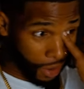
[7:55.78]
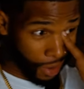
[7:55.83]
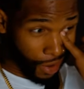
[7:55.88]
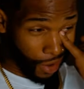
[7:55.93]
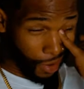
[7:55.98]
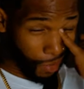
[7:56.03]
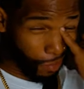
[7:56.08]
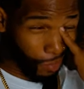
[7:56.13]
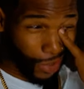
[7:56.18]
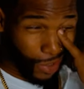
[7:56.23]

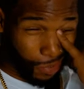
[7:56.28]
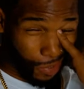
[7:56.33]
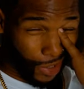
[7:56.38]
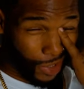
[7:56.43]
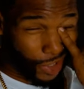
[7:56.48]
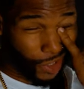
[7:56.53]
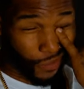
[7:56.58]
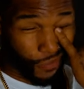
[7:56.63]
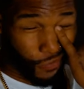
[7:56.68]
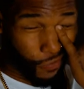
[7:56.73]
Um, pretty much
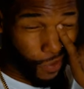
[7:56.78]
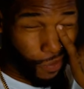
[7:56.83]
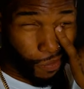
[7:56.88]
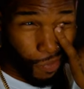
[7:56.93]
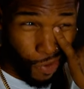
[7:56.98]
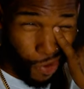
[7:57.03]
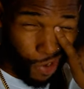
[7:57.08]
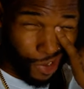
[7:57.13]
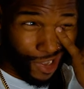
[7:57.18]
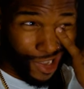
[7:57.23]
just
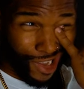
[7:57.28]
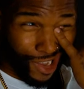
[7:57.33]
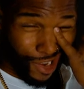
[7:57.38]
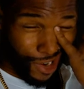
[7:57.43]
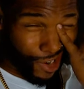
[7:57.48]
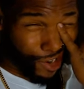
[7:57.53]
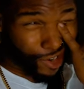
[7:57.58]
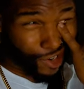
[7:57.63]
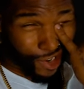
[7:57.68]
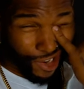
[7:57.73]
football
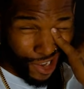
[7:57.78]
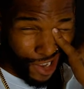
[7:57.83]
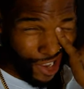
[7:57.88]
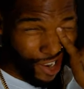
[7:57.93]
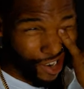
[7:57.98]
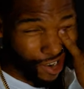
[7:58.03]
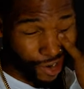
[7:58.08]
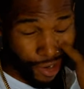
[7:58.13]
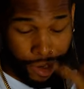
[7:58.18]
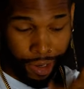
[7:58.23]
gear,
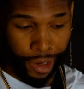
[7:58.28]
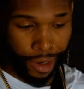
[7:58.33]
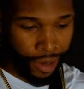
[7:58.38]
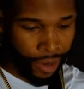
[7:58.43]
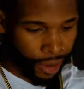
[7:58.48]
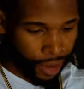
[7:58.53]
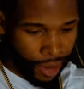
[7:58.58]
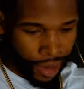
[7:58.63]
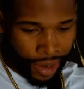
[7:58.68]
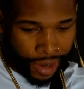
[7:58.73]
and uh,
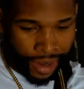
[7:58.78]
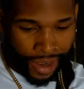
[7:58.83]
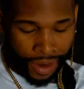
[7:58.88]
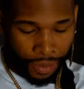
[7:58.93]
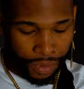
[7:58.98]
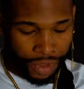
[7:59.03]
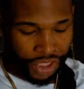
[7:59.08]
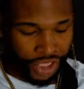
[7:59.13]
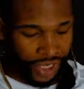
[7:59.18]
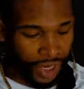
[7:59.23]
kind
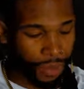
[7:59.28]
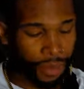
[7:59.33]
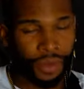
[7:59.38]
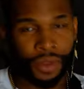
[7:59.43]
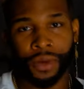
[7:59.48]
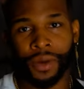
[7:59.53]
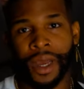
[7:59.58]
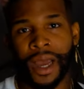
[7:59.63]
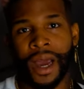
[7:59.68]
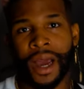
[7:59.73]
of want to share with
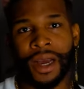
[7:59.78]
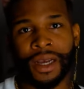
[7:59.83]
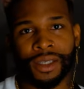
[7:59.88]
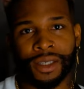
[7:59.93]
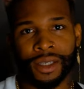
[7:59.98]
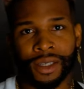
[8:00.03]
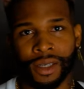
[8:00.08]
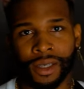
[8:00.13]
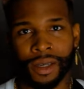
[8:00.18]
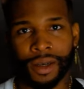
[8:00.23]
you
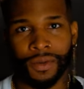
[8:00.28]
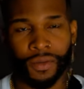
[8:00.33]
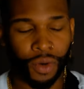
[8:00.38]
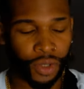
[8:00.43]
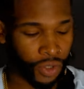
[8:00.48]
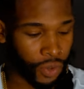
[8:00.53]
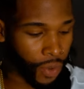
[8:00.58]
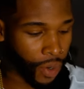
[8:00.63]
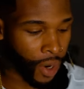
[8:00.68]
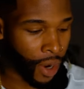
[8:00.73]
guys
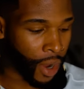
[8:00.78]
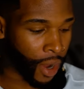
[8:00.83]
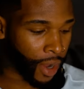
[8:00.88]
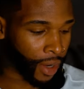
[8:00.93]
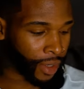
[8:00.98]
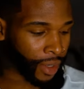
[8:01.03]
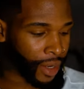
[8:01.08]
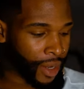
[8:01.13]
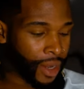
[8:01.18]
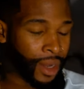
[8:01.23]
what's going
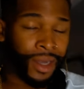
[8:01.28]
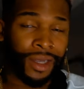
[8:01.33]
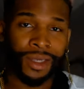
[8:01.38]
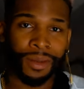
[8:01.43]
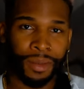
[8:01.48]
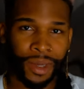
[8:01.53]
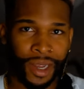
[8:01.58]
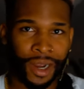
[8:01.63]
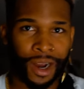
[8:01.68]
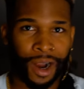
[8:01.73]
on.
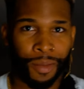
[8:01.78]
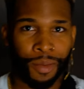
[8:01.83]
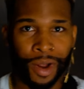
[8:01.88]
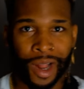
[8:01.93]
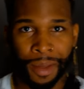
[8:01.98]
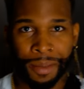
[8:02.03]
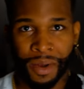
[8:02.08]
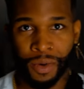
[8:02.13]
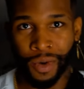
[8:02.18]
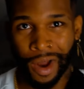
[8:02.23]
Some gear I'll
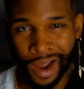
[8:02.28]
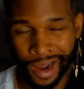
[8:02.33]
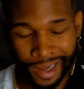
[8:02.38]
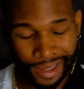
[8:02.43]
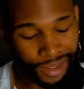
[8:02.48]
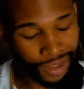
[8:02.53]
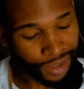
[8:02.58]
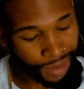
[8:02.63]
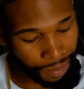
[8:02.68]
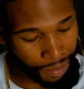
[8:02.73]
probably be
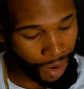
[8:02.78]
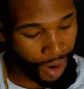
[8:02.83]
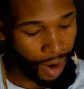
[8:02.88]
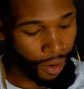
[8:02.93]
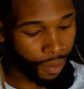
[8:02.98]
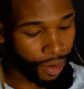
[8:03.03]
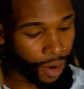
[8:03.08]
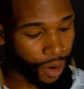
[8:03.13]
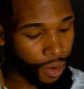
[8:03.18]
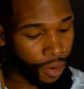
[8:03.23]
rocking
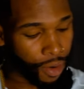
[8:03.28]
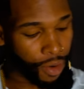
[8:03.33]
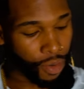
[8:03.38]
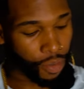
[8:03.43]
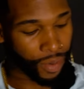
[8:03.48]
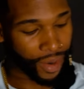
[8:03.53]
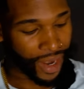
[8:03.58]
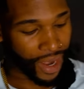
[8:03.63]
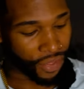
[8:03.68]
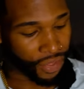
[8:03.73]
tomorrow.
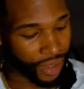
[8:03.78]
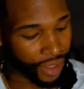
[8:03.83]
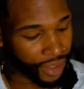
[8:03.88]
We got